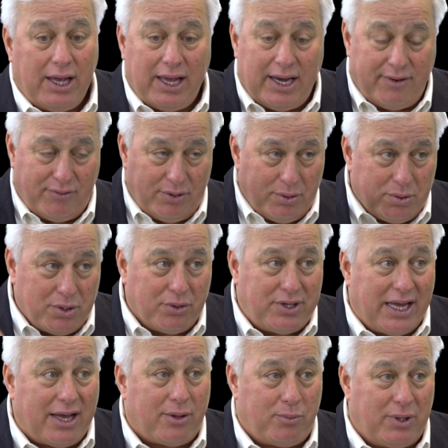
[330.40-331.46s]
everything will go
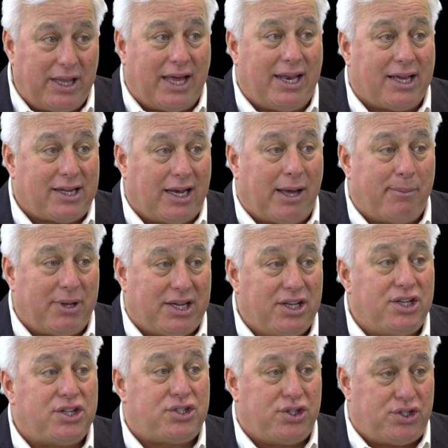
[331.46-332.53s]
down when that economic
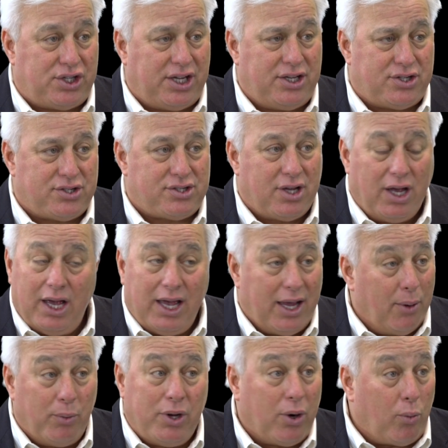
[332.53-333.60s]
condition changes.
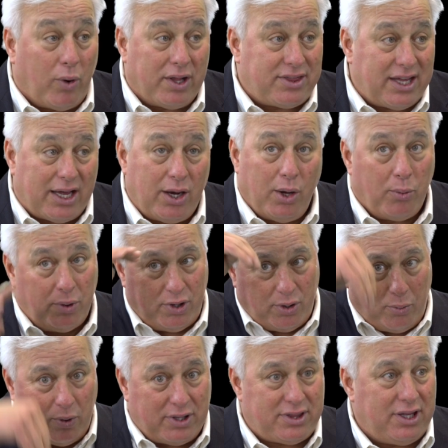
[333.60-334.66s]
And we don't want that. We
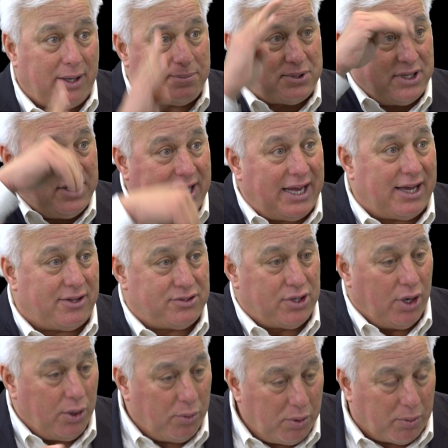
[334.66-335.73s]
don't want the ups and downs.
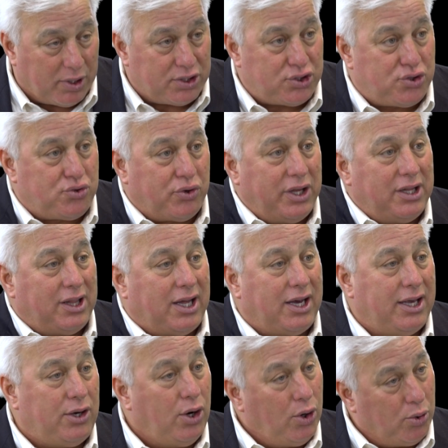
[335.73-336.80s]
We want a straight
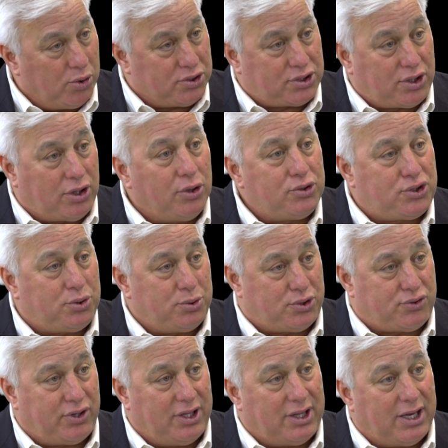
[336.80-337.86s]
line, or as close to a
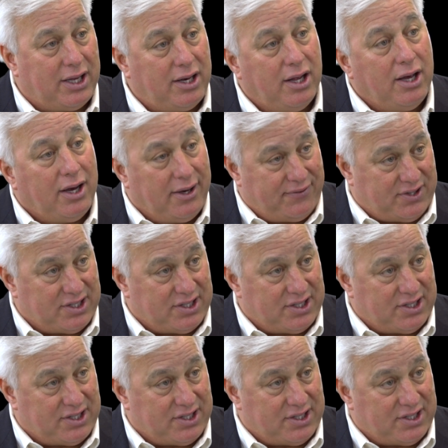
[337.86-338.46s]
straight line of